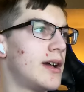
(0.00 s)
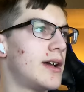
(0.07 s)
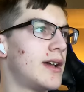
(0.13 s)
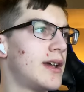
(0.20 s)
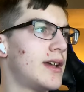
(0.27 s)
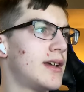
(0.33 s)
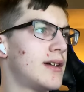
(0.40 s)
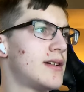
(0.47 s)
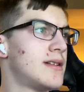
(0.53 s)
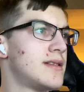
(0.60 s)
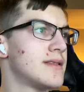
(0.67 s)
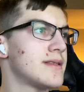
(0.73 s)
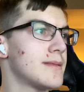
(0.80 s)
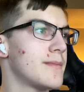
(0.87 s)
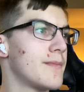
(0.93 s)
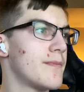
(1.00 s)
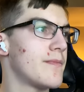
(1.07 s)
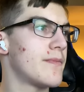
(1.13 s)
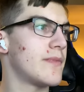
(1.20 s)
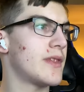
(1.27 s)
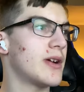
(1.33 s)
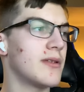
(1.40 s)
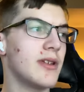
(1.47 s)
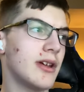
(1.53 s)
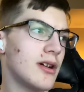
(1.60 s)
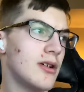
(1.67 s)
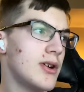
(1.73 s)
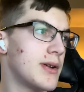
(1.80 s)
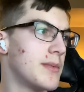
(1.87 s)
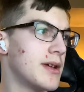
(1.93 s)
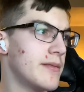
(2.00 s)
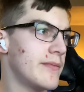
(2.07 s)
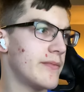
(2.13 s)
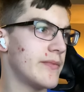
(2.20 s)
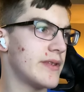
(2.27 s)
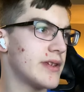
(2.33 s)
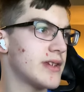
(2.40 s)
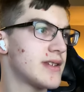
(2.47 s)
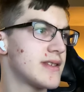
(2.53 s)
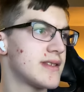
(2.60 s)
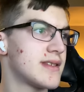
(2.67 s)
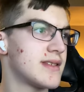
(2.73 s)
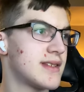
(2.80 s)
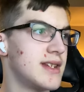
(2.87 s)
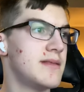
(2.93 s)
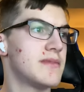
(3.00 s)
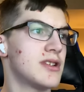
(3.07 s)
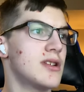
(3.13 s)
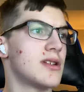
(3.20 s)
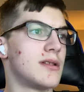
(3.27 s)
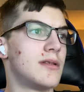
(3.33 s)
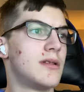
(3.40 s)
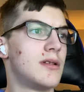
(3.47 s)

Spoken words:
and they were like, all right, man, this seems good.